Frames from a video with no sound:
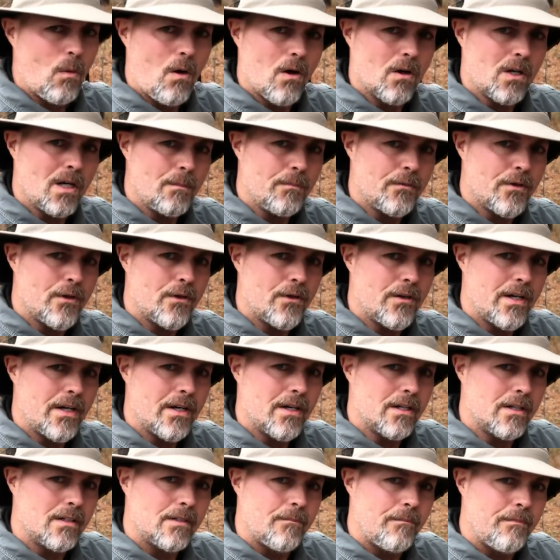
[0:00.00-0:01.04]
walk up through
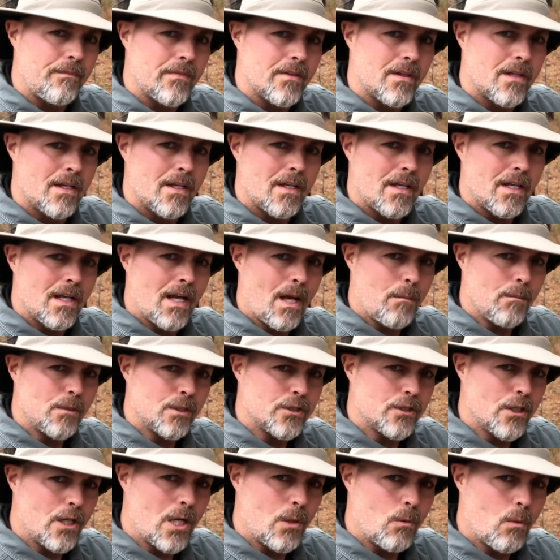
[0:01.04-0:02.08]
here. I'm gonna
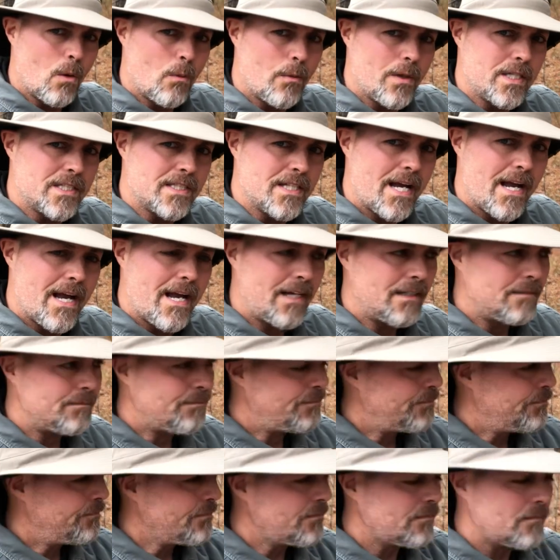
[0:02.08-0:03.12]
show you where we was at
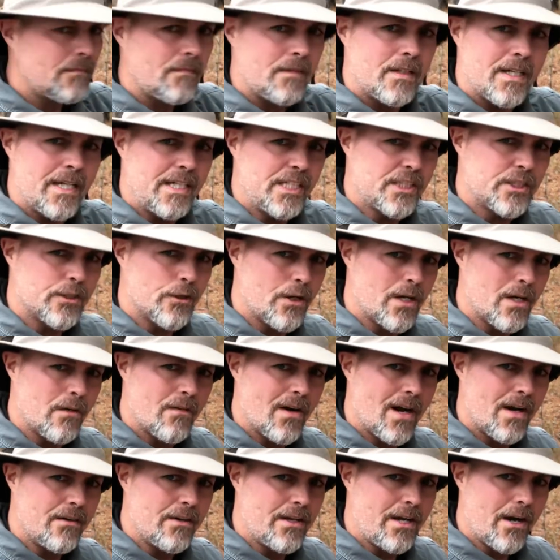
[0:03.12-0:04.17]
and show you
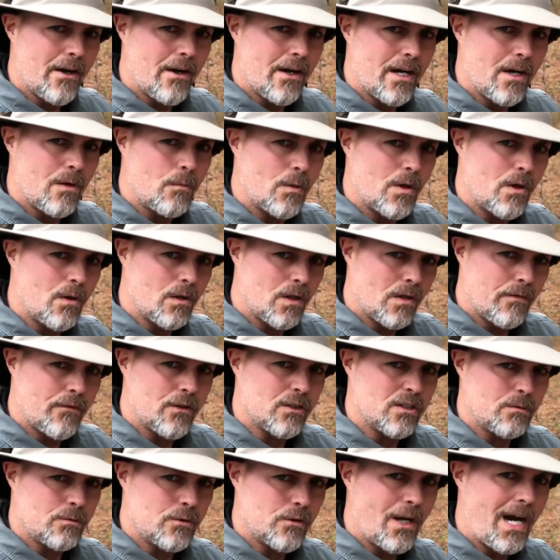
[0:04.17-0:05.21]
around the area and we're gonna look for
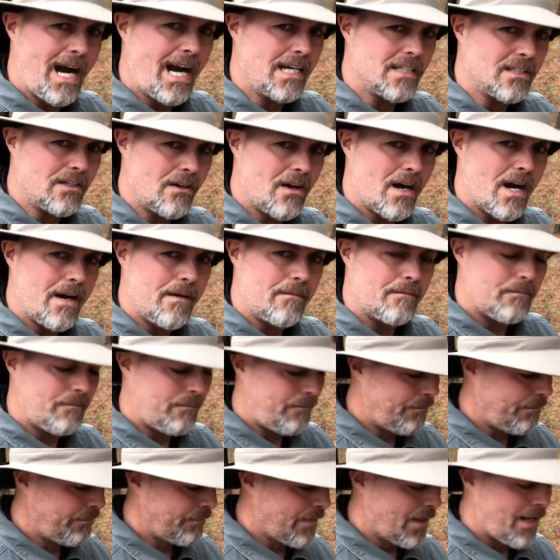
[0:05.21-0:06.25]
some tracks, all right?
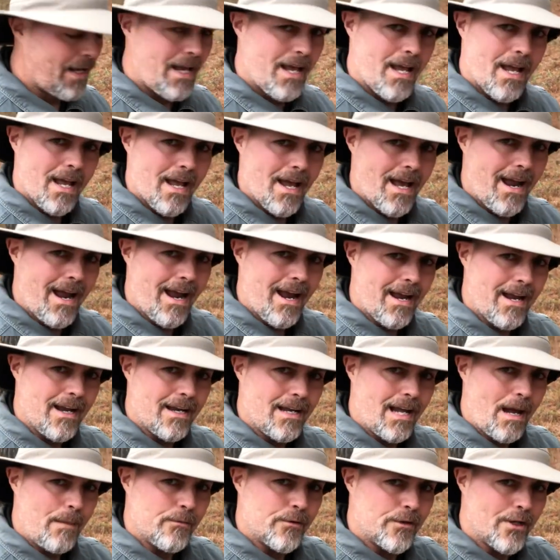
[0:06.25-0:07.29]
And
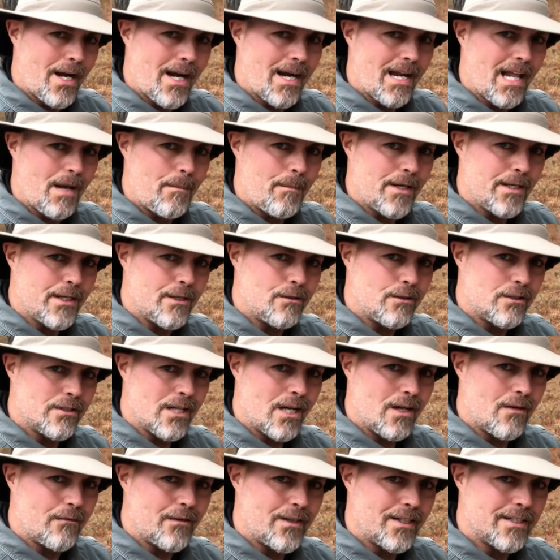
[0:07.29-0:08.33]
I'm trying out my new
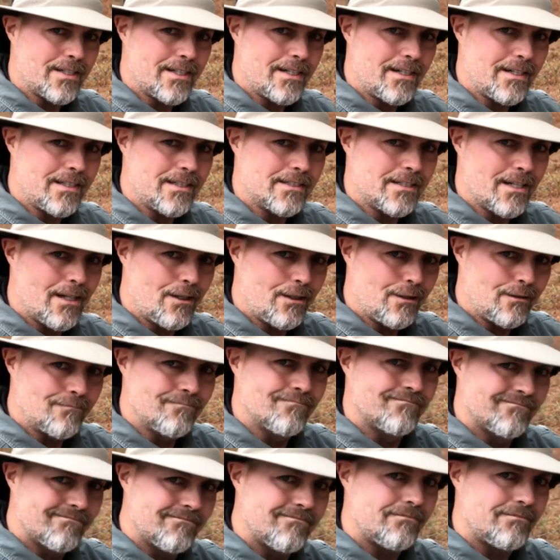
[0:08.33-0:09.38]
selfie stick, so
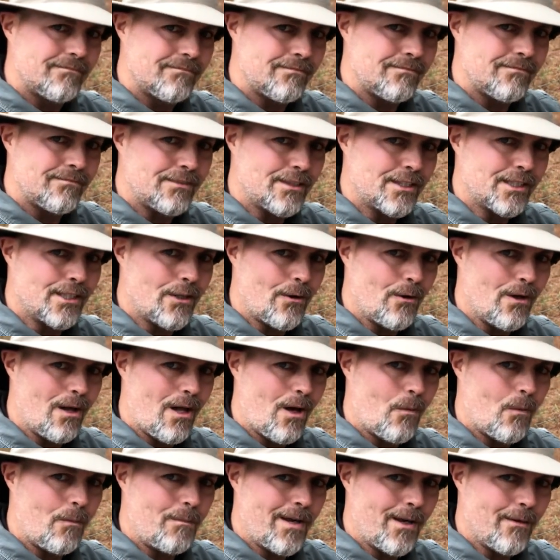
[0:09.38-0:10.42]
just go
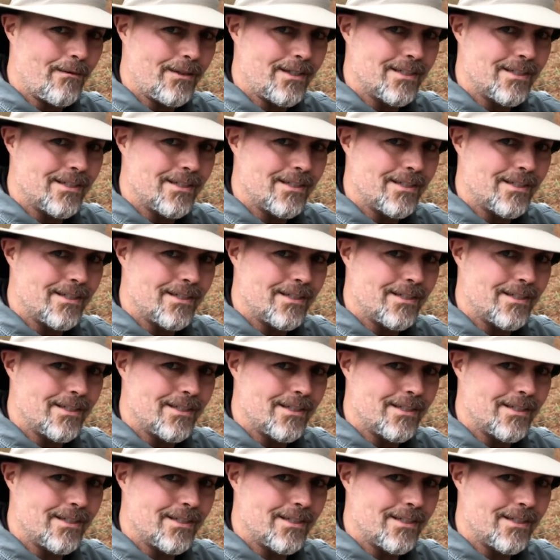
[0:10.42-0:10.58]
along with me on